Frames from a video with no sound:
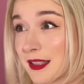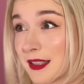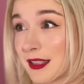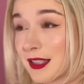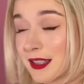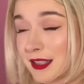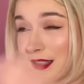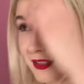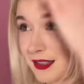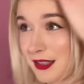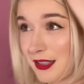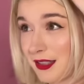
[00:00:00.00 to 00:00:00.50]

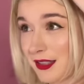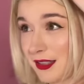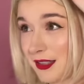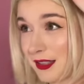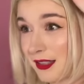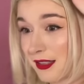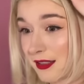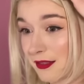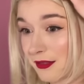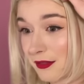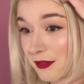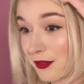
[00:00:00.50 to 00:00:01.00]
Because I
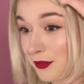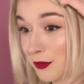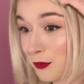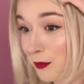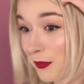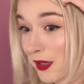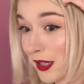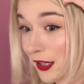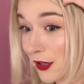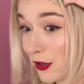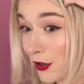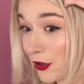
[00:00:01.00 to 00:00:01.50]
did, oh
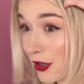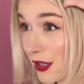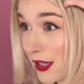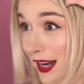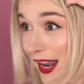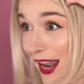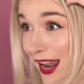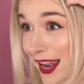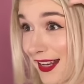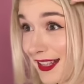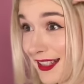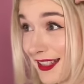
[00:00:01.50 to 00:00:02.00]
my
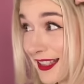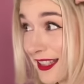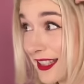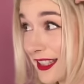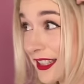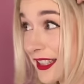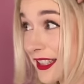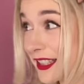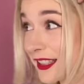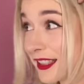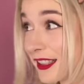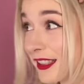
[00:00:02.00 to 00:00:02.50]

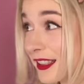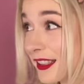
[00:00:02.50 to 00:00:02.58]
goodness.